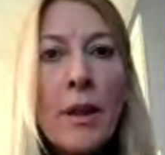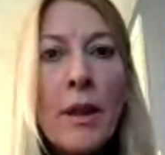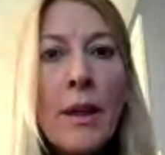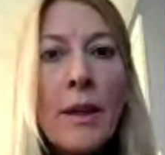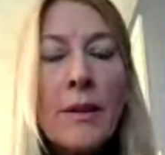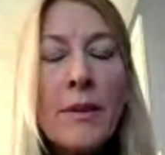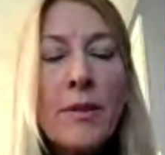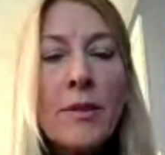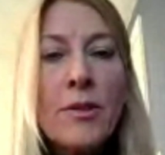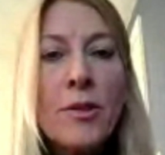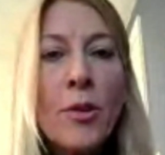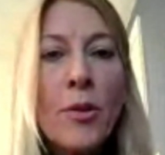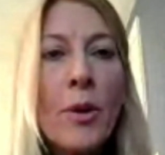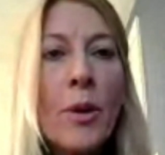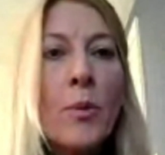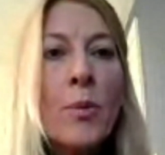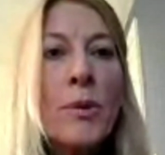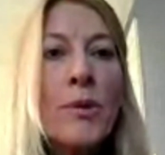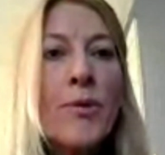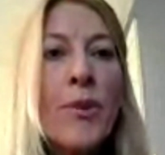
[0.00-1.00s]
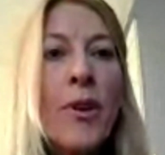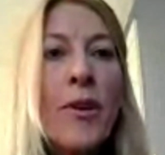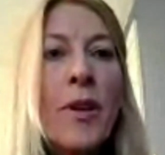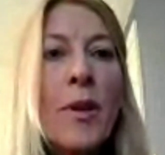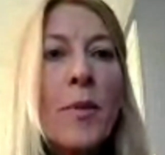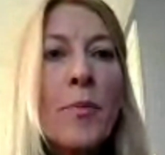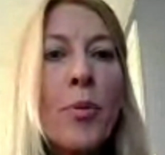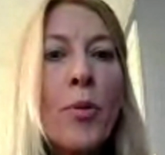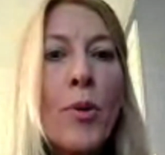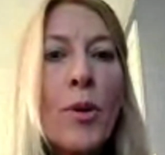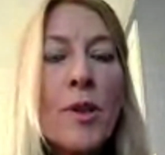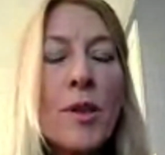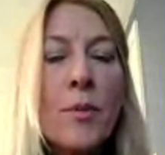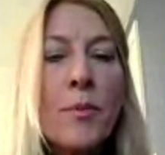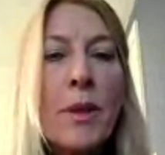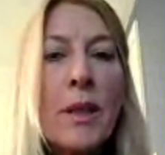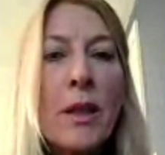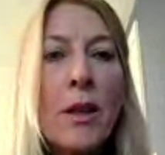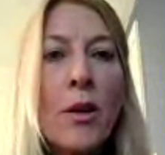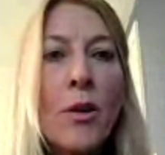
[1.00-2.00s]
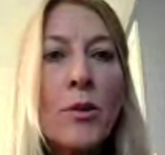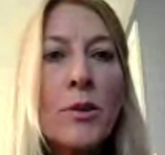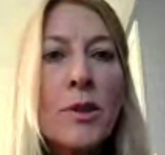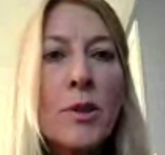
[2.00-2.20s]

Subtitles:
And so it was very important to me to go